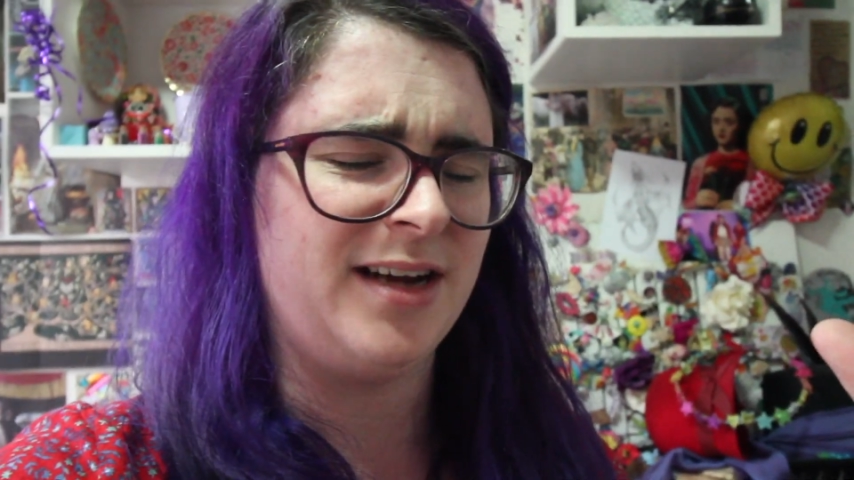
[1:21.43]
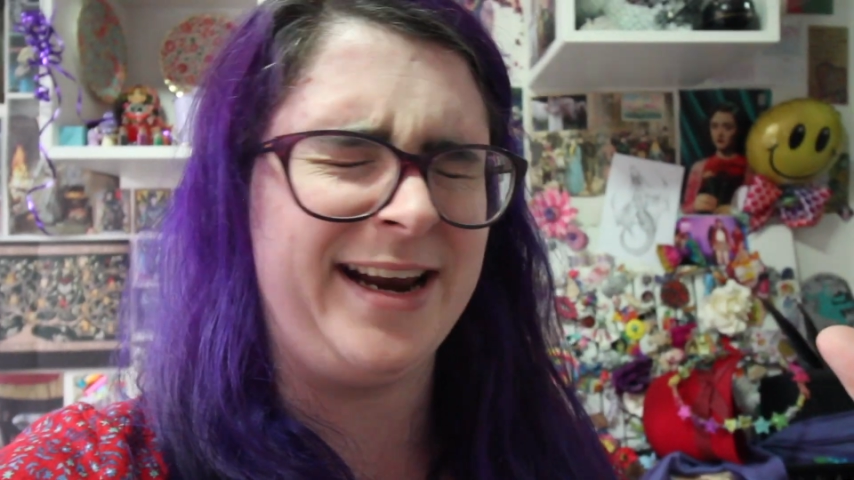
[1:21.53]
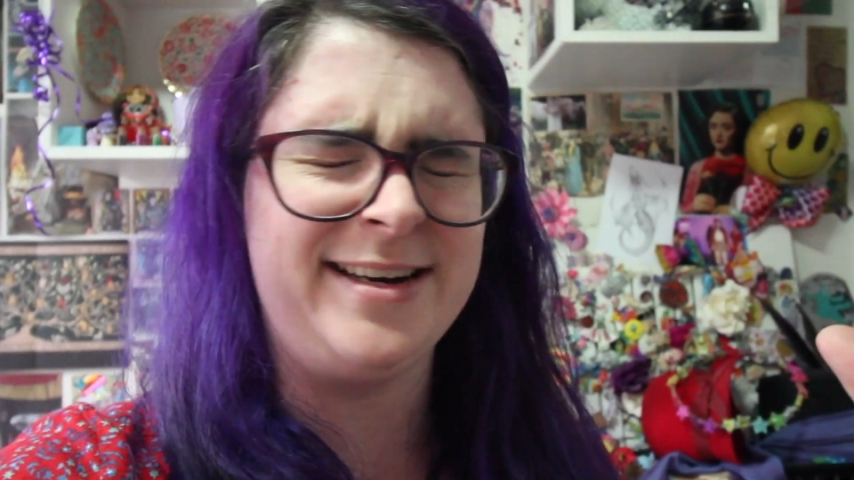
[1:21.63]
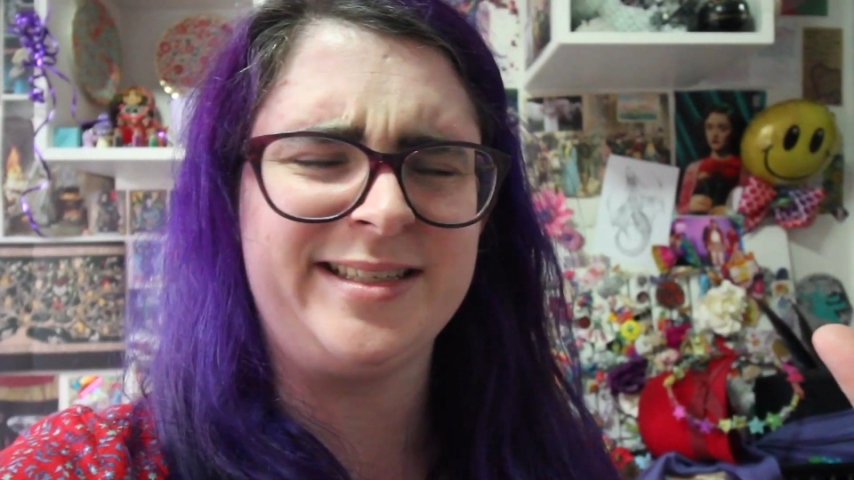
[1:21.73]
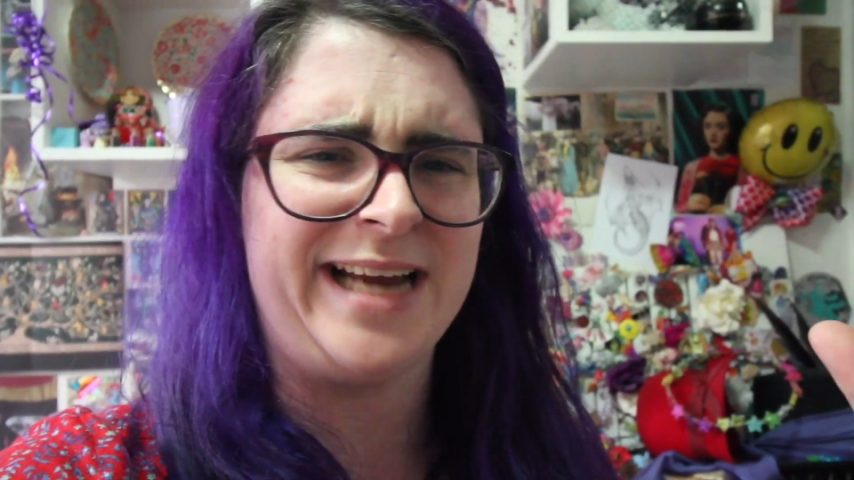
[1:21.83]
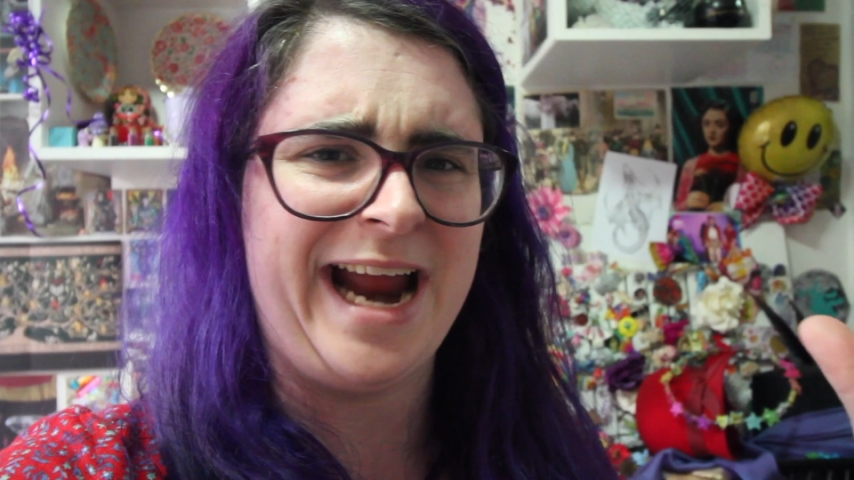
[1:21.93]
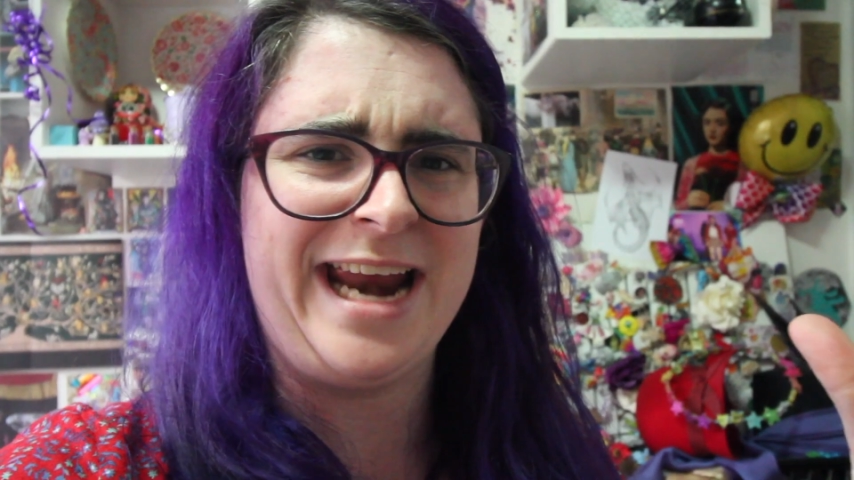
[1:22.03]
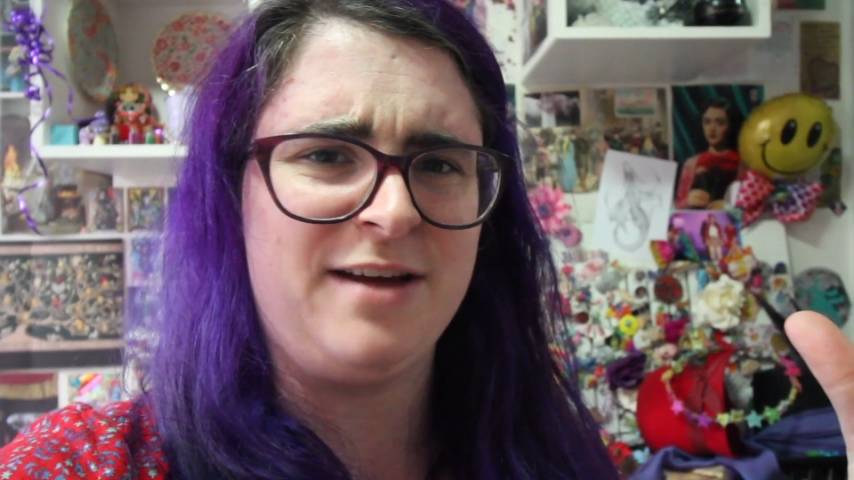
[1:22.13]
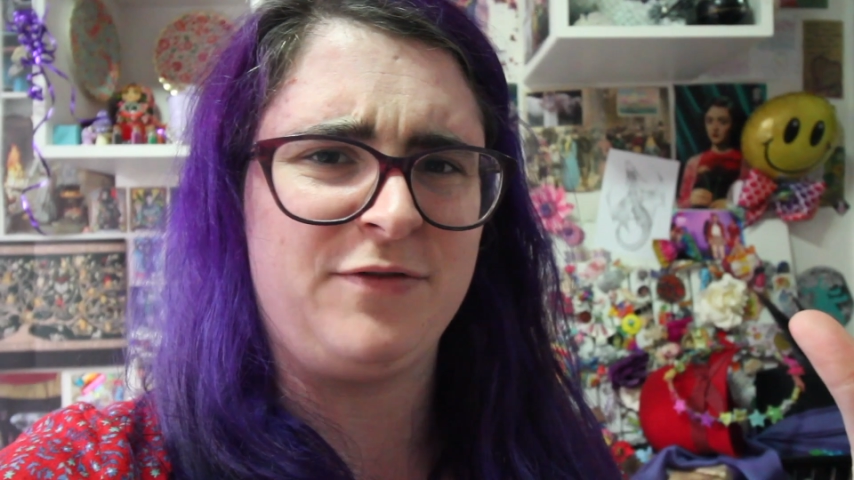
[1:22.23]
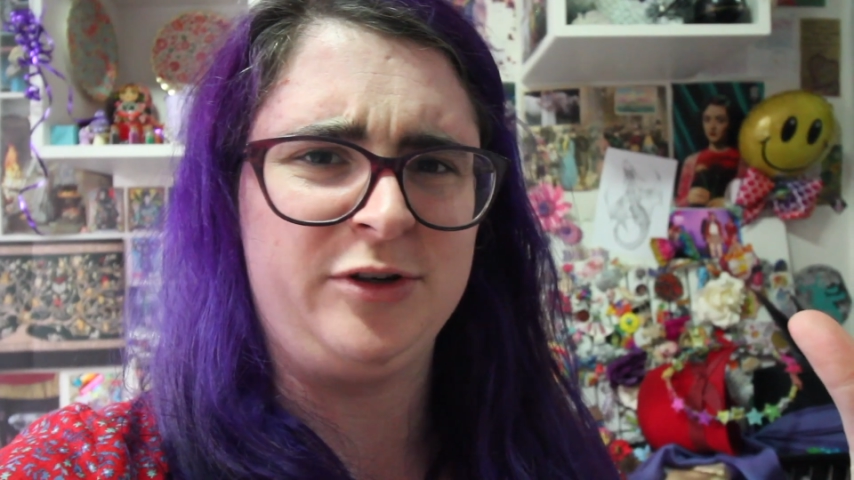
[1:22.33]
I didn't say
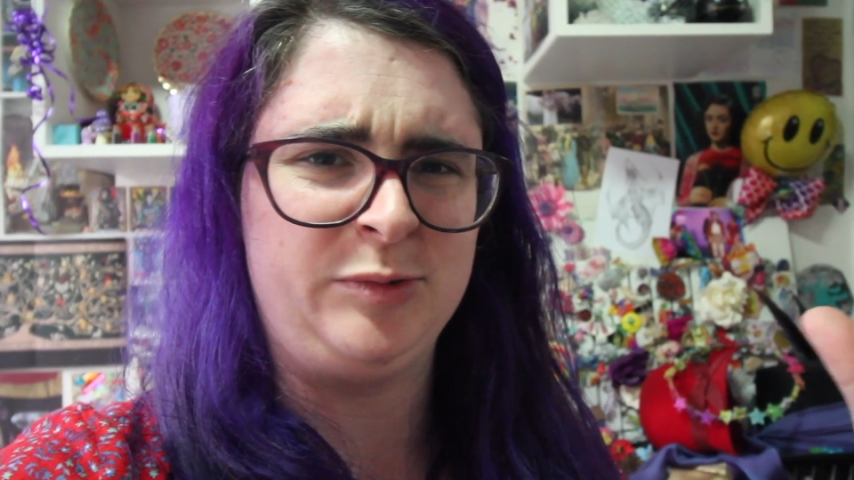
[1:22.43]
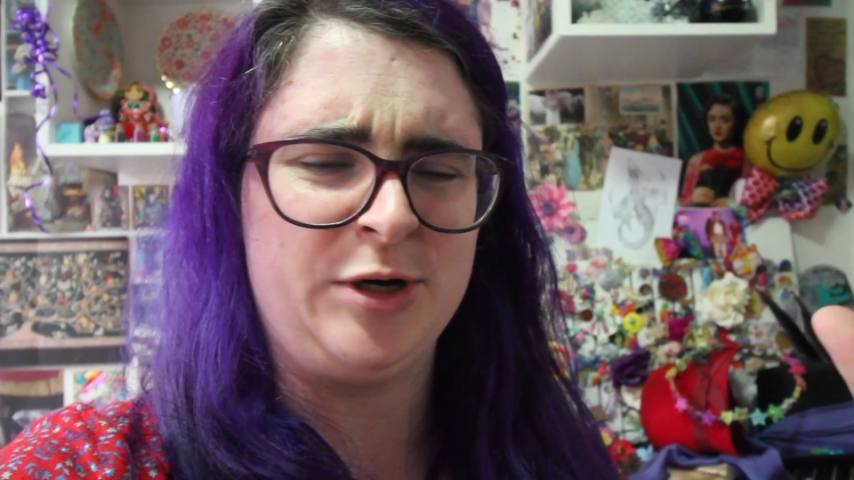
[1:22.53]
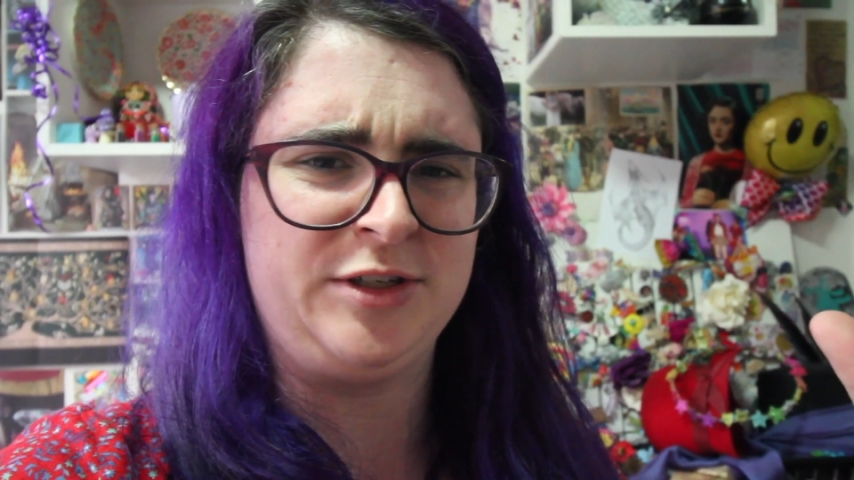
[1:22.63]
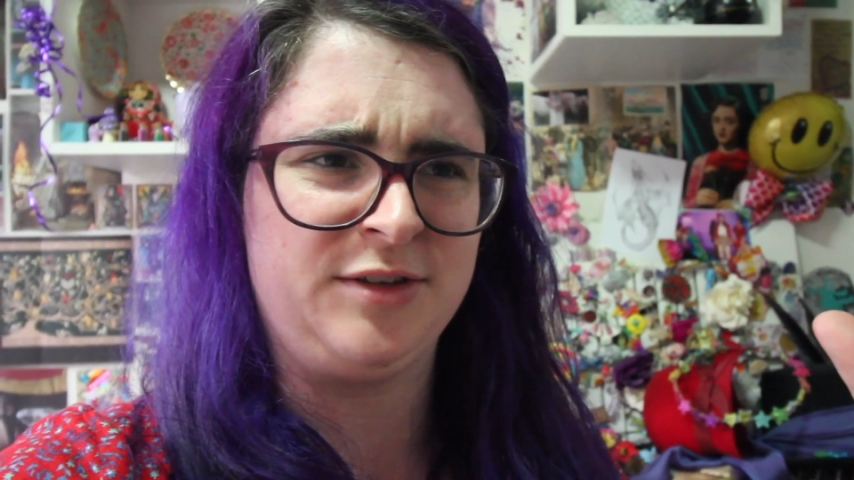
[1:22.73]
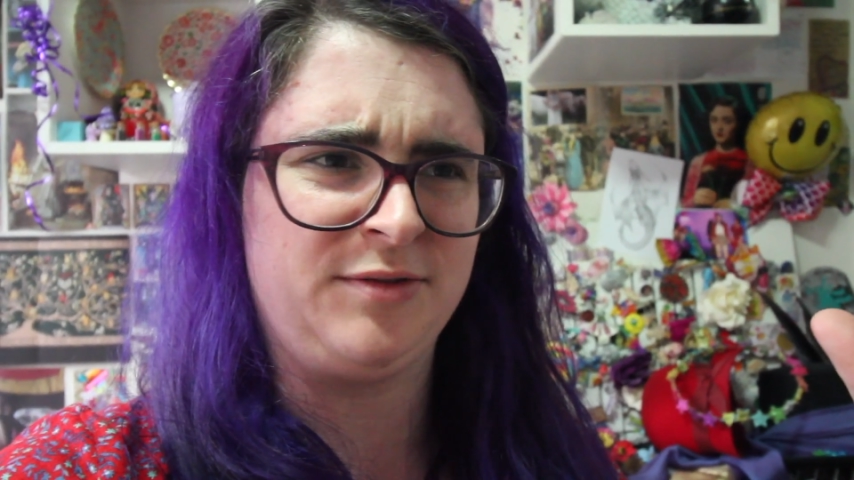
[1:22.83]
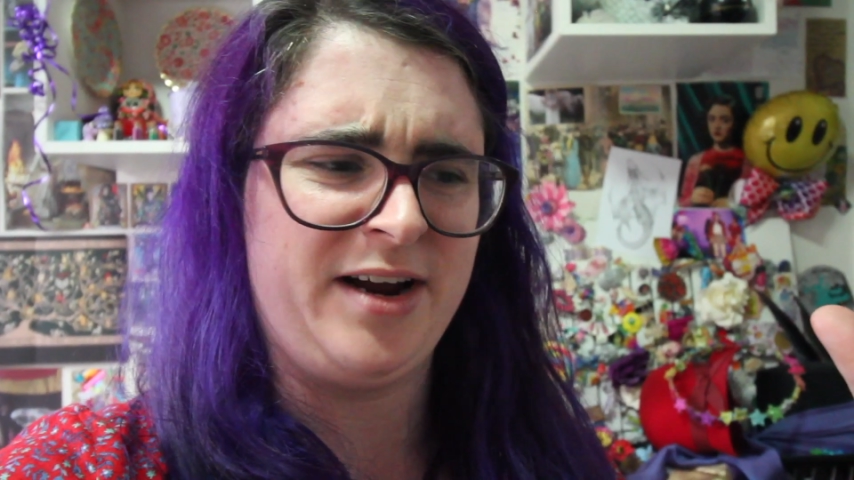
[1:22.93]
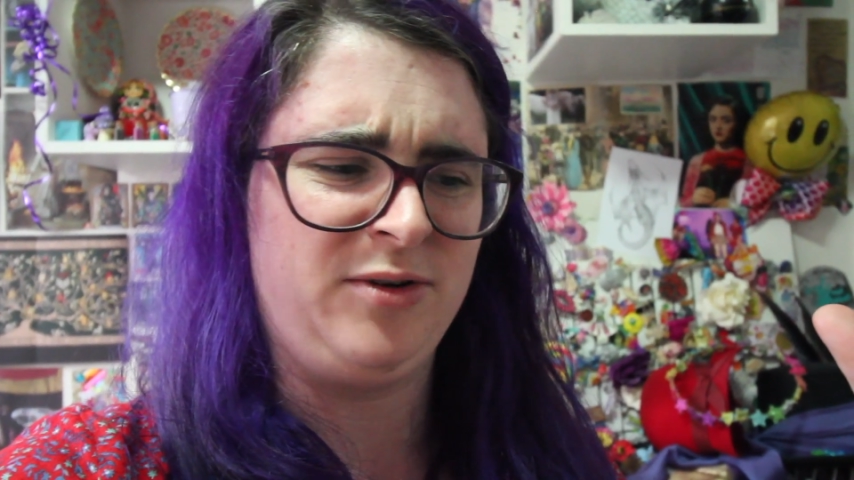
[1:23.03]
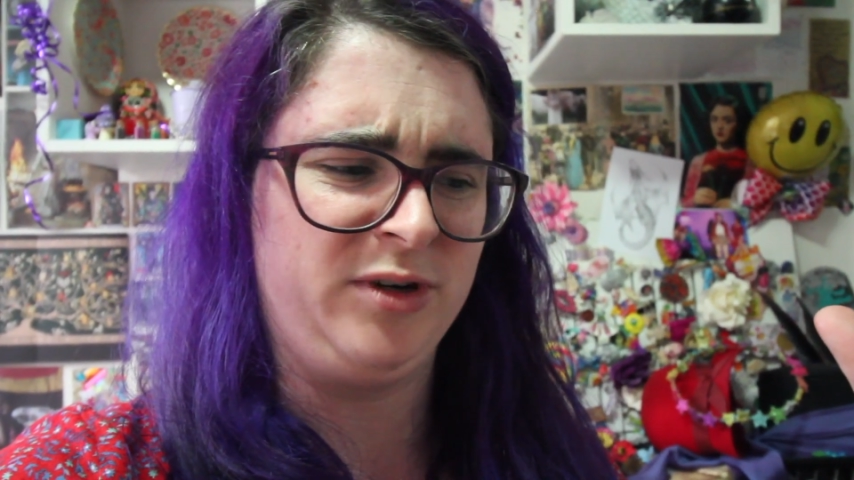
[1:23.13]
any of those words in the right